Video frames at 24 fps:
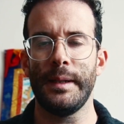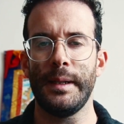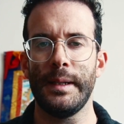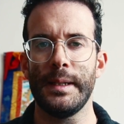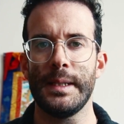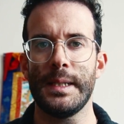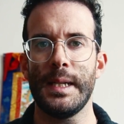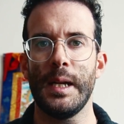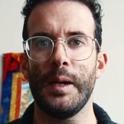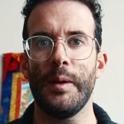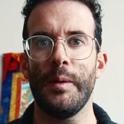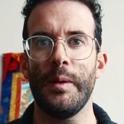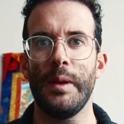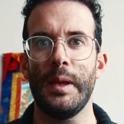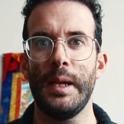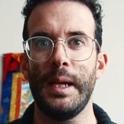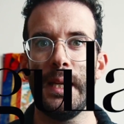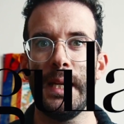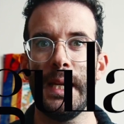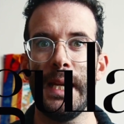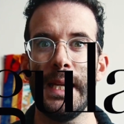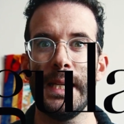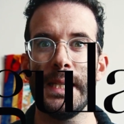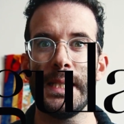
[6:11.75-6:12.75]
And second
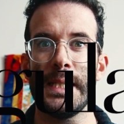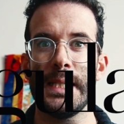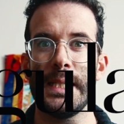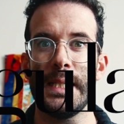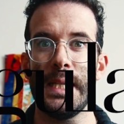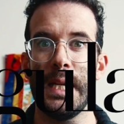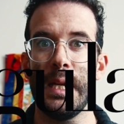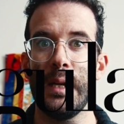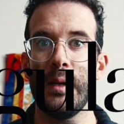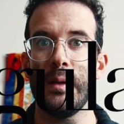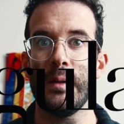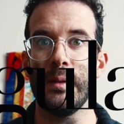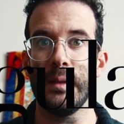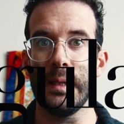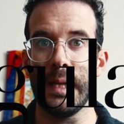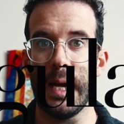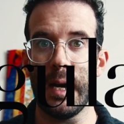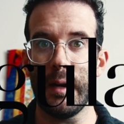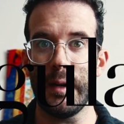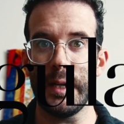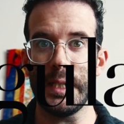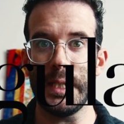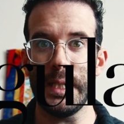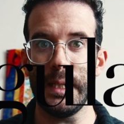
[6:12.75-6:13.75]
thing is
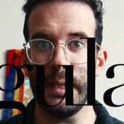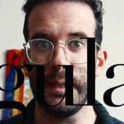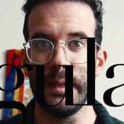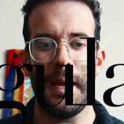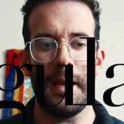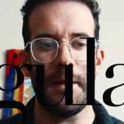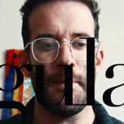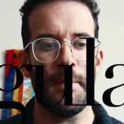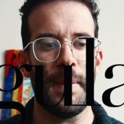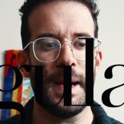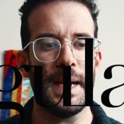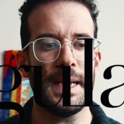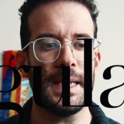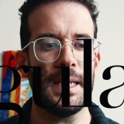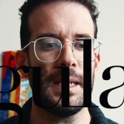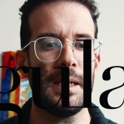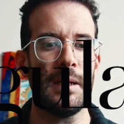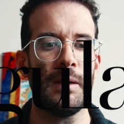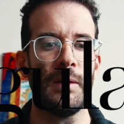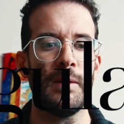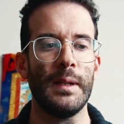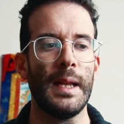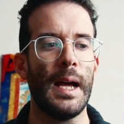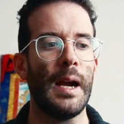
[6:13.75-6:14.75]
singularity, and by
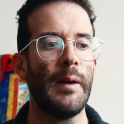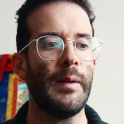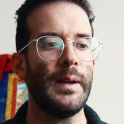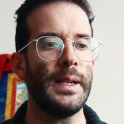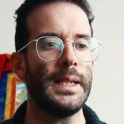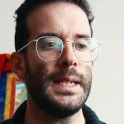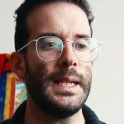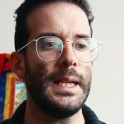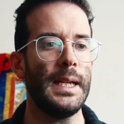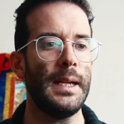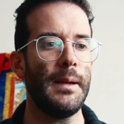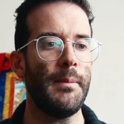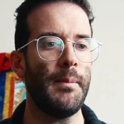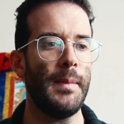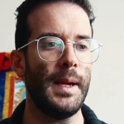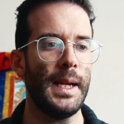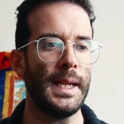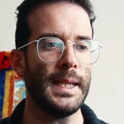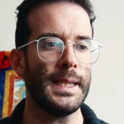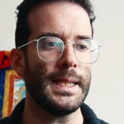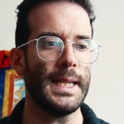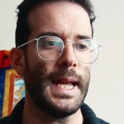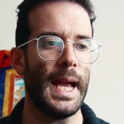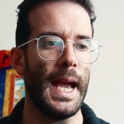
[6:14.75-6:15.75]
singularity
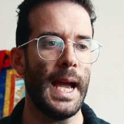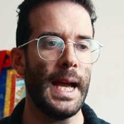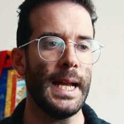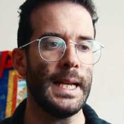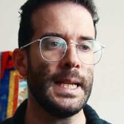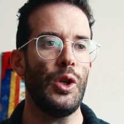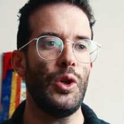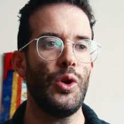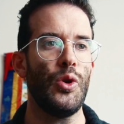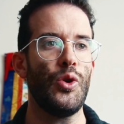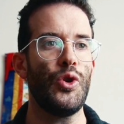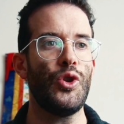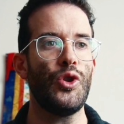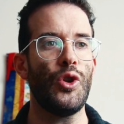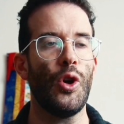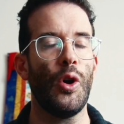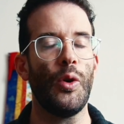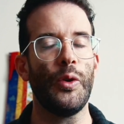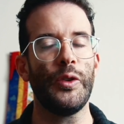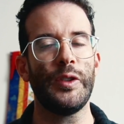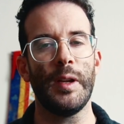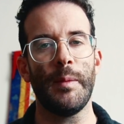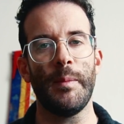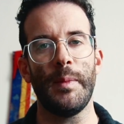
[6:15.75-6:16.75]
means that you
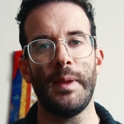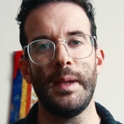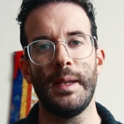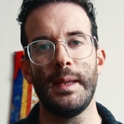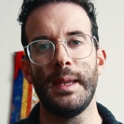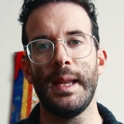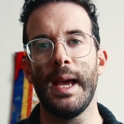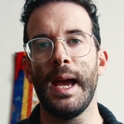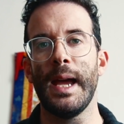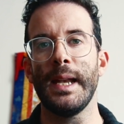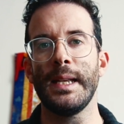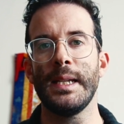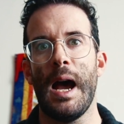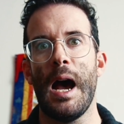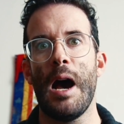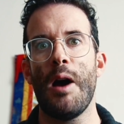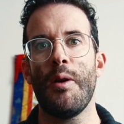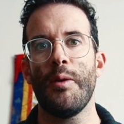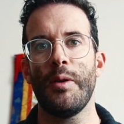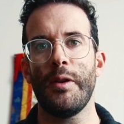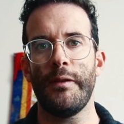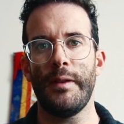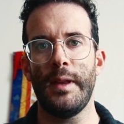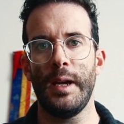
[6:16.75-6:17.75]
show something that
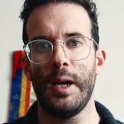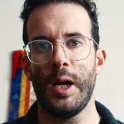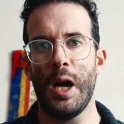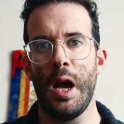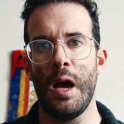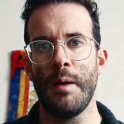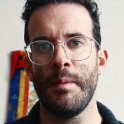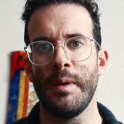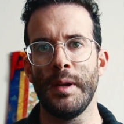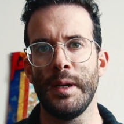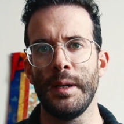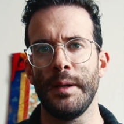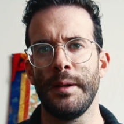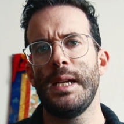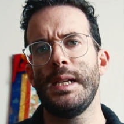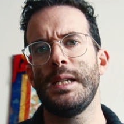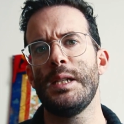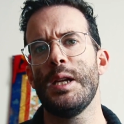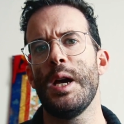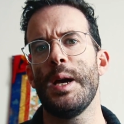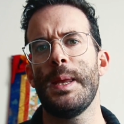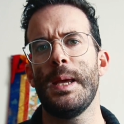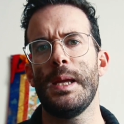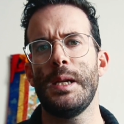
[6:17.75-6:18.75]
out of the common. It's
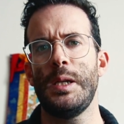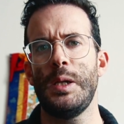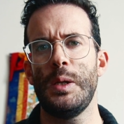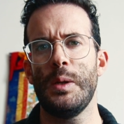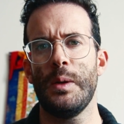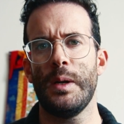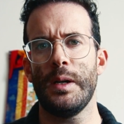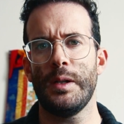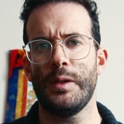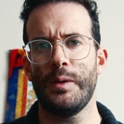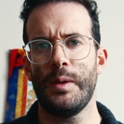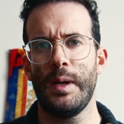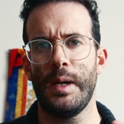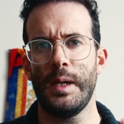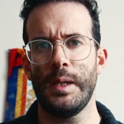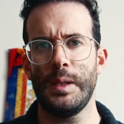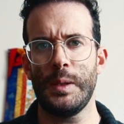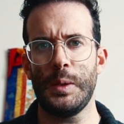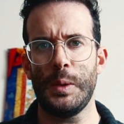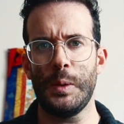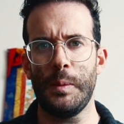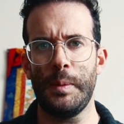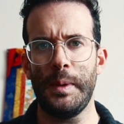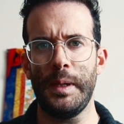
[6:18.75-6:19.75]
not that you are trying
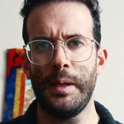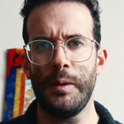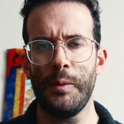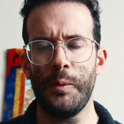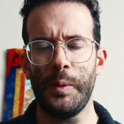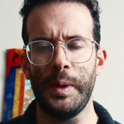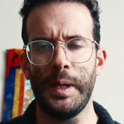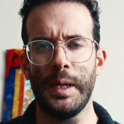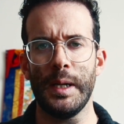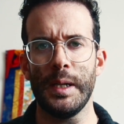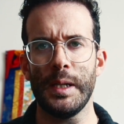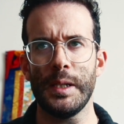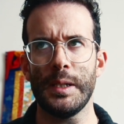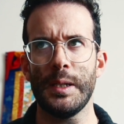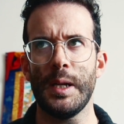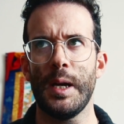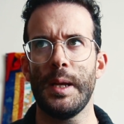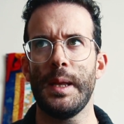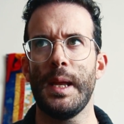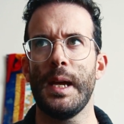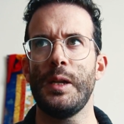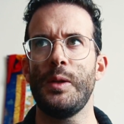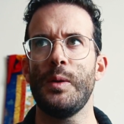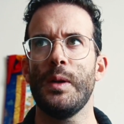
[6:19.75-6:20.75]
to be weird, it's
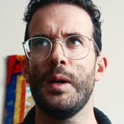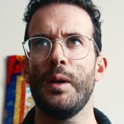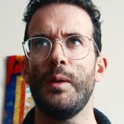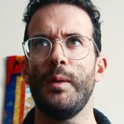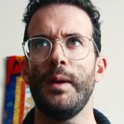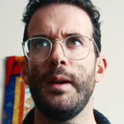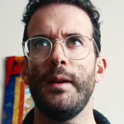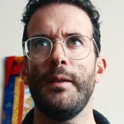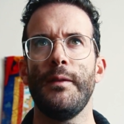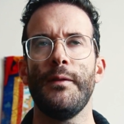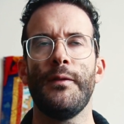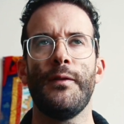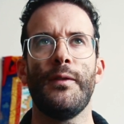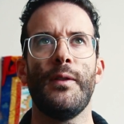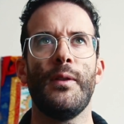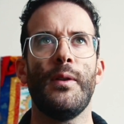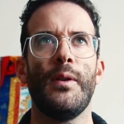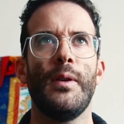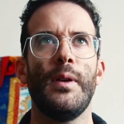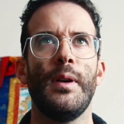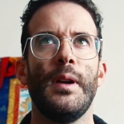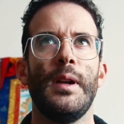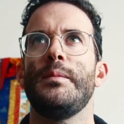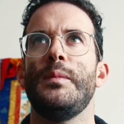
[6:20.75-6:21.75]
not that you are looking
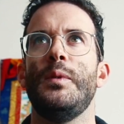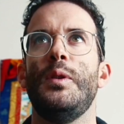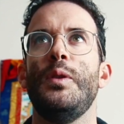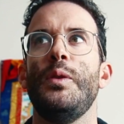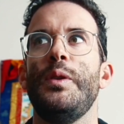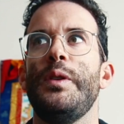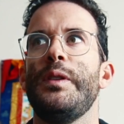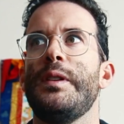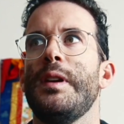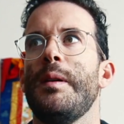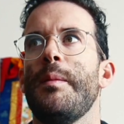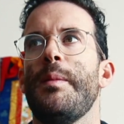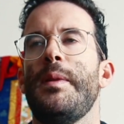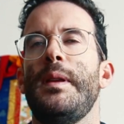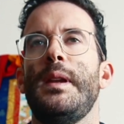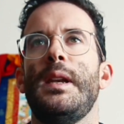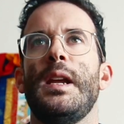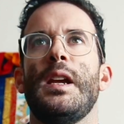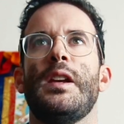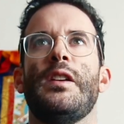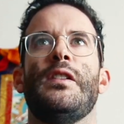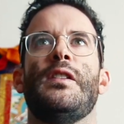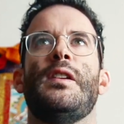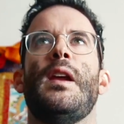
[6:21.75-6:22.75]
for doing something
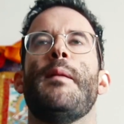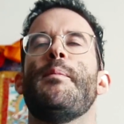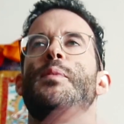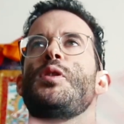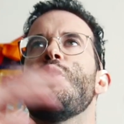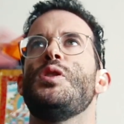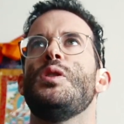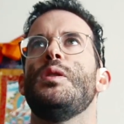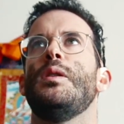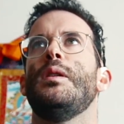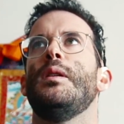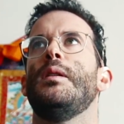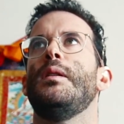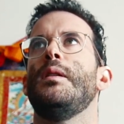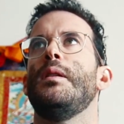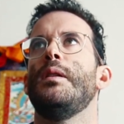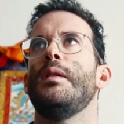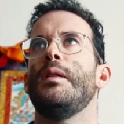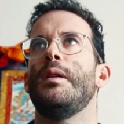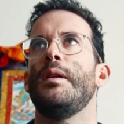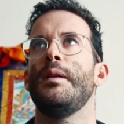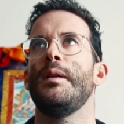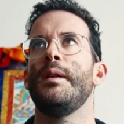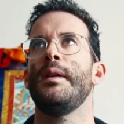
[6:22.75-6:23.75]
exceptional,
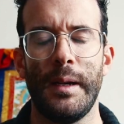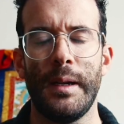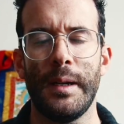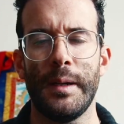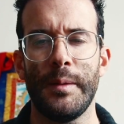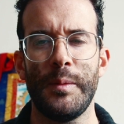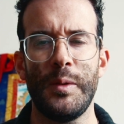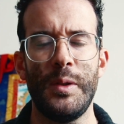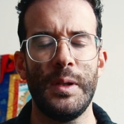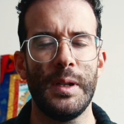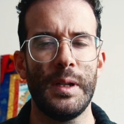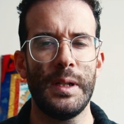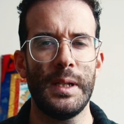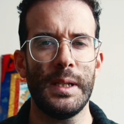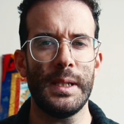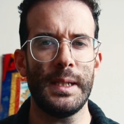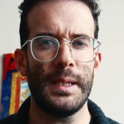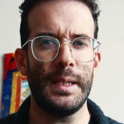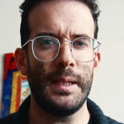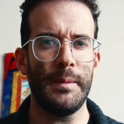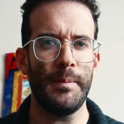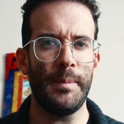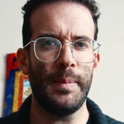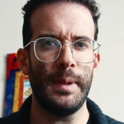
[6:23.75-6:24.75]
or you're just
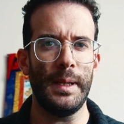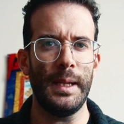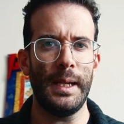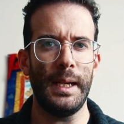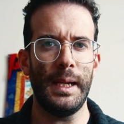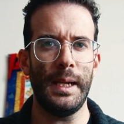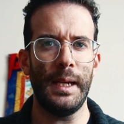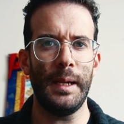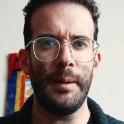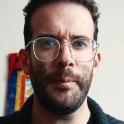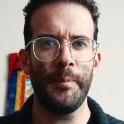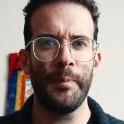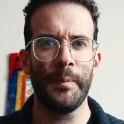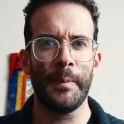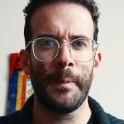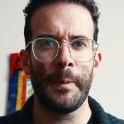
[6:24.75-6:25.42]
simply